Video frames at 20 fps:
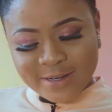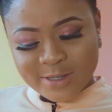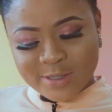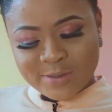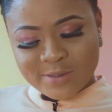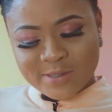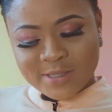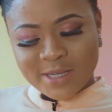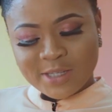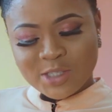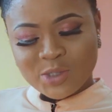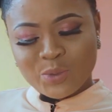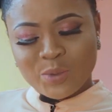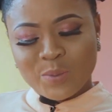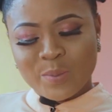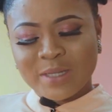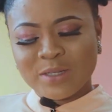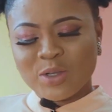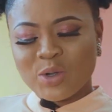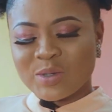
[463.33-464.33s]
to take to
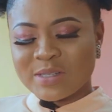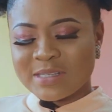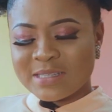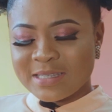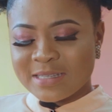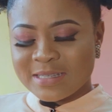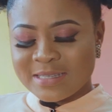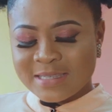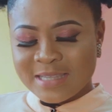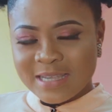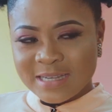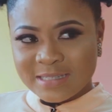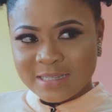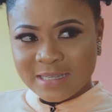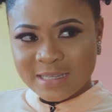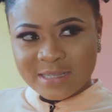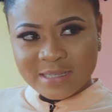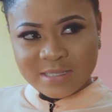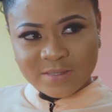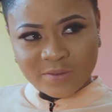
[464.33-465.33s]
remain consistent
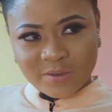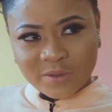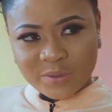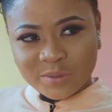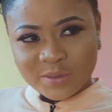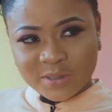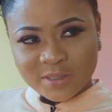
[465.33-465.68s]
in this field?